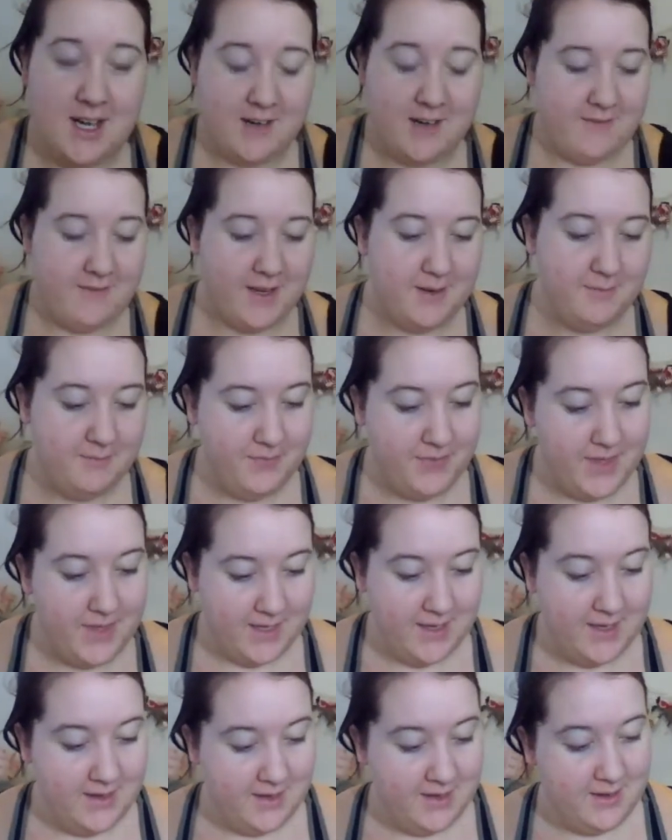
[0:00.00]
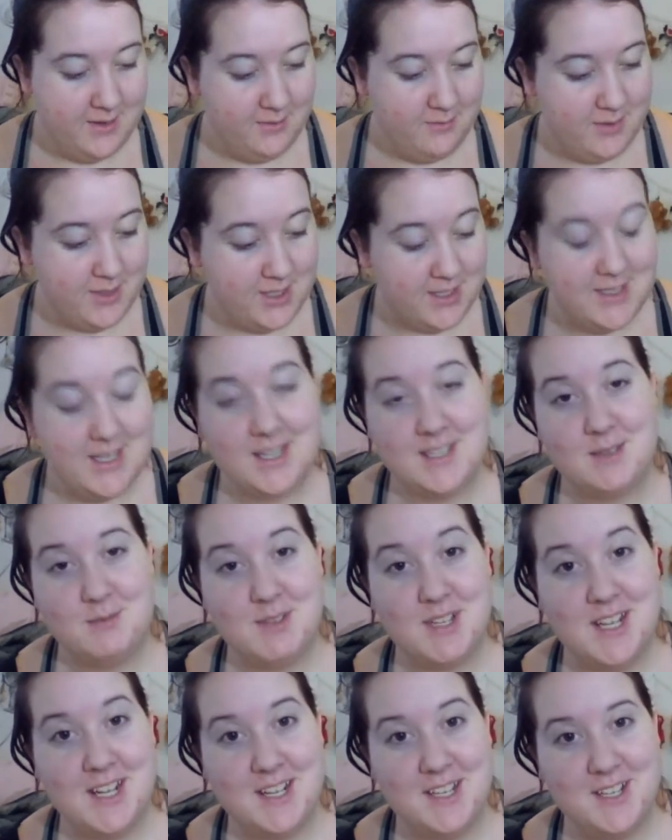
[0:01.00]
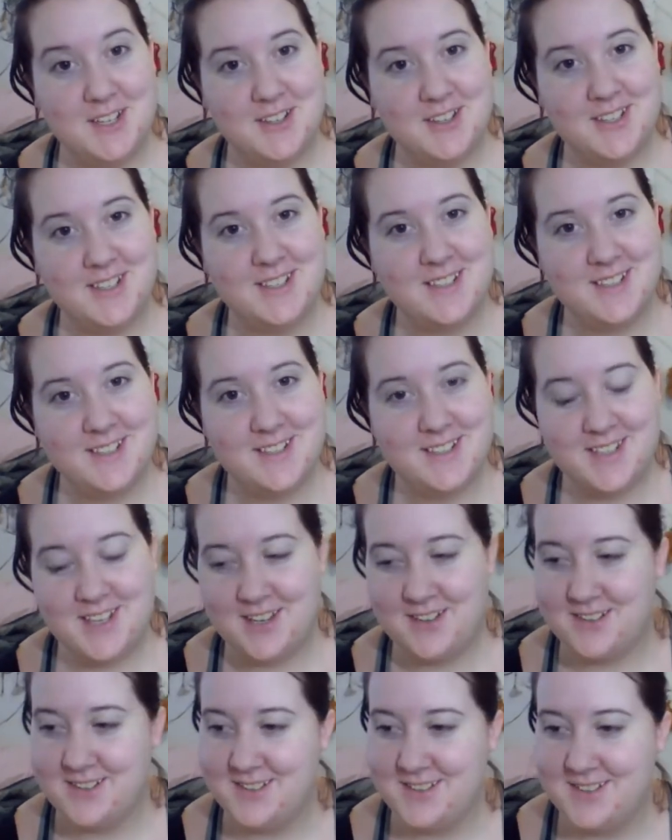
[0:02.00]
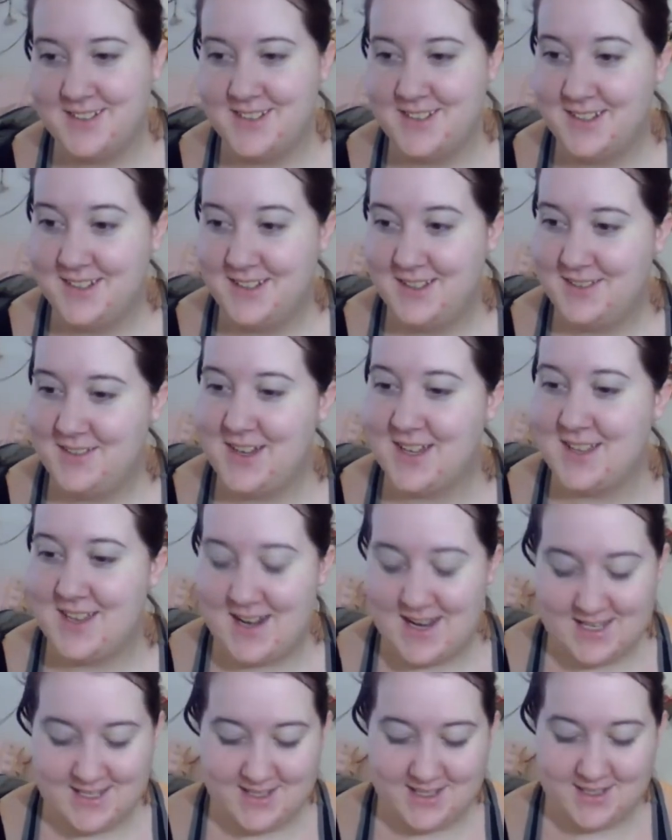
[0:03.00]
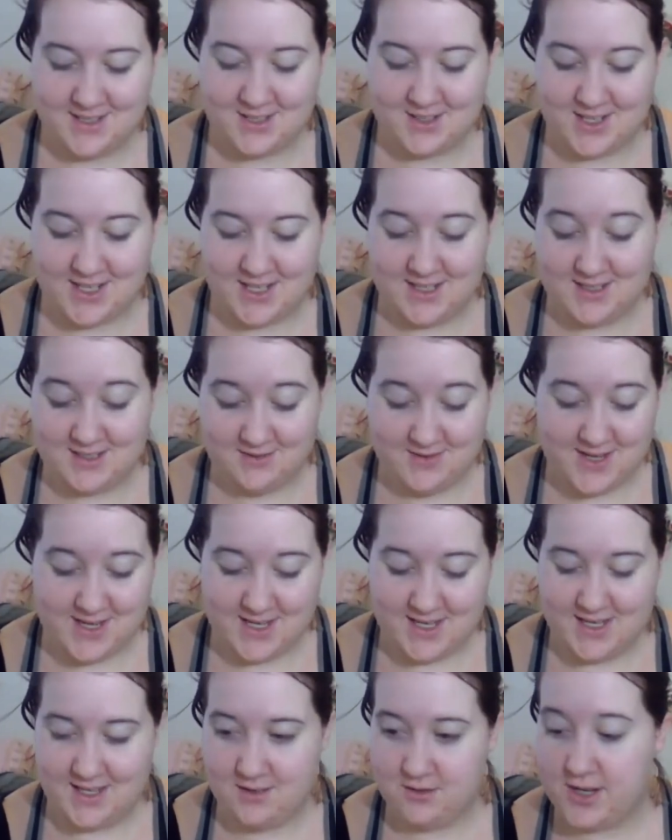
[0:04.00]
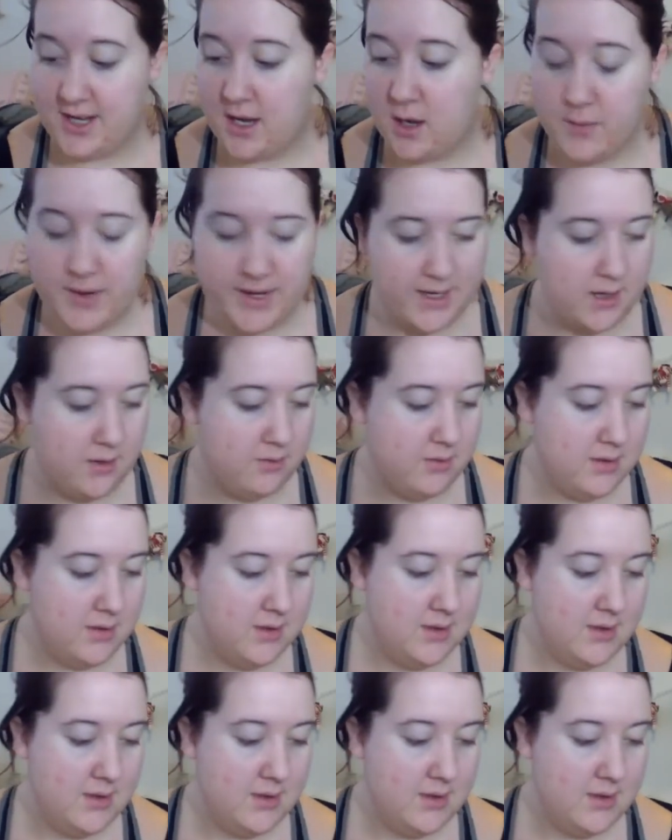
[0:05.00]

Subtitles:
often, which is not something I do. So the fact that it has sunscreen is fucking great. Oh wait, no.